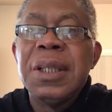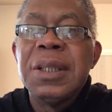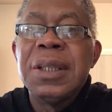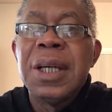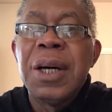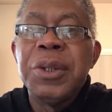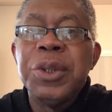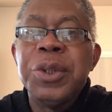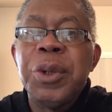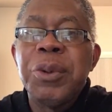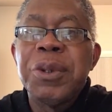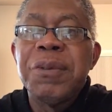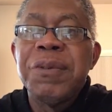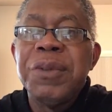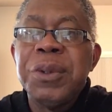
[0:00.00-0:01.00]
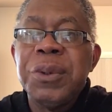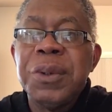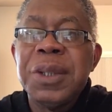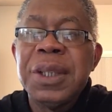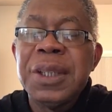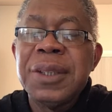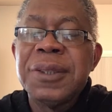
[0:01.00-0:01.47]
Now, you know what a fugue
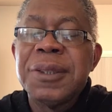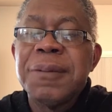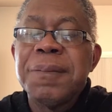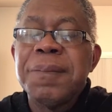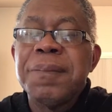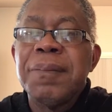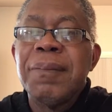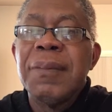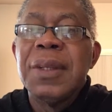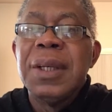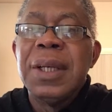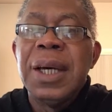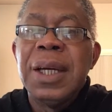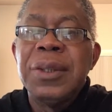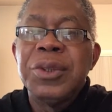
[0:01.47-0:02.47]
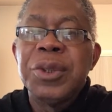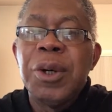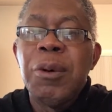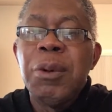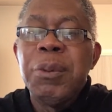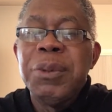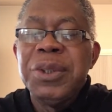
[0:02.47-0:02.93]
is. And so
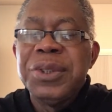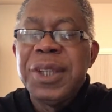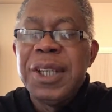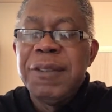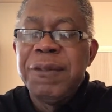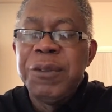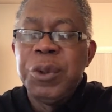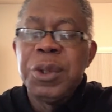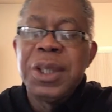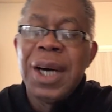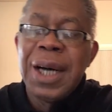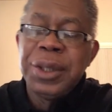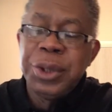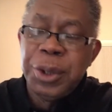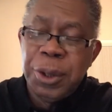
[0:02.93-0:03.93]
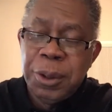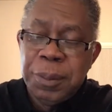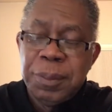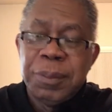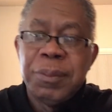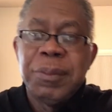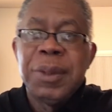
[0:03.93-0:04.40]
when we say fugato,
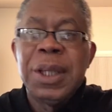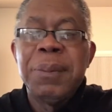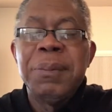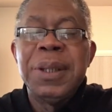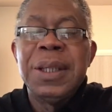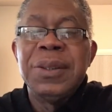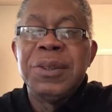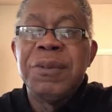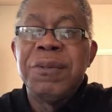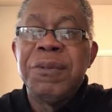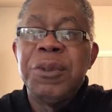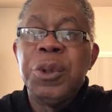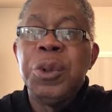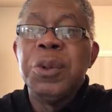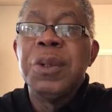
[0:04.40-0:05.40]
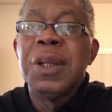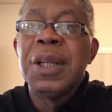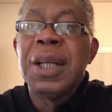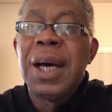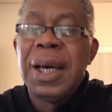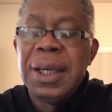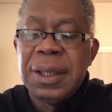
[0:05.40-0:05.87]
it means
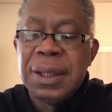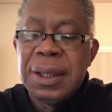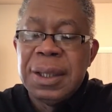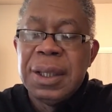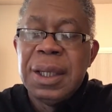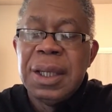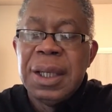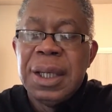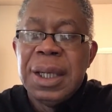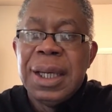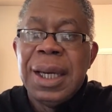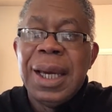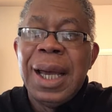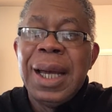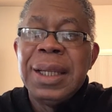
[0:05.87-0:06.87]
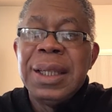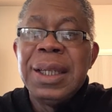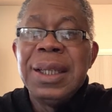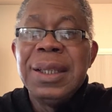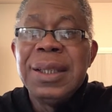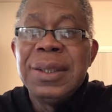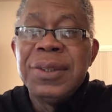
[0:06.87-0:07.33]
fugue-like. And
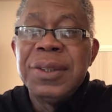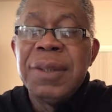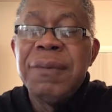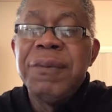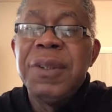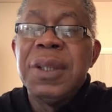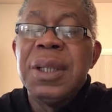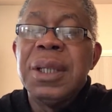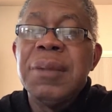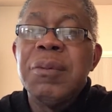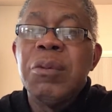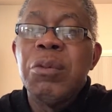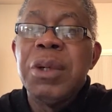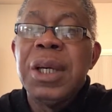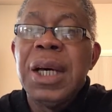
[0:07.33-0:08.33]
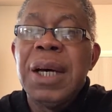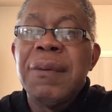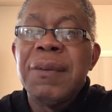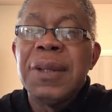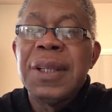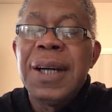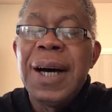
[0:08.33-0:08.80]
in this symphony, we have
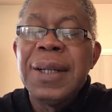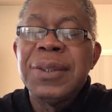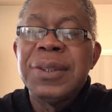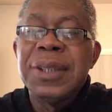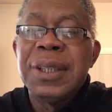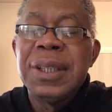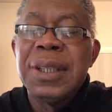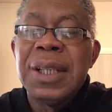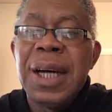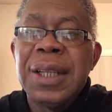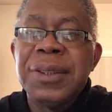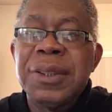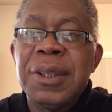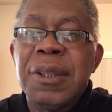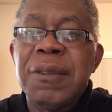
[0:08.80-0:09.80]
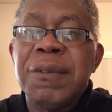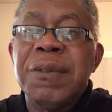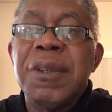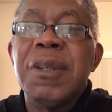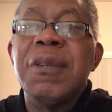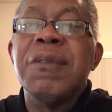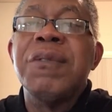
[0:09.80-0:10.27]
lots and lots of
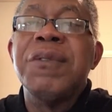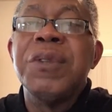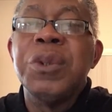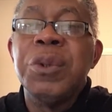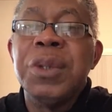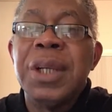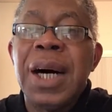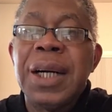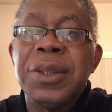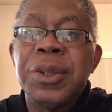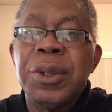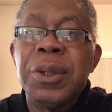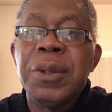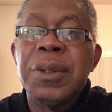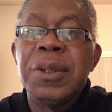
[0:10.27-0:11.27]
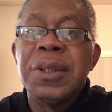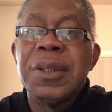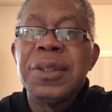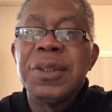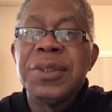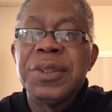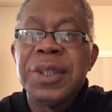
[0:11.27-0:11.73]
fugato
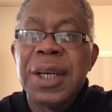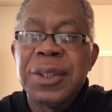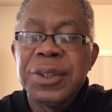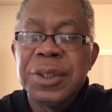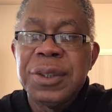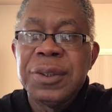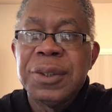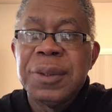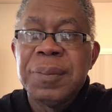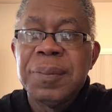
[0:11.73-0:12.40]
sections.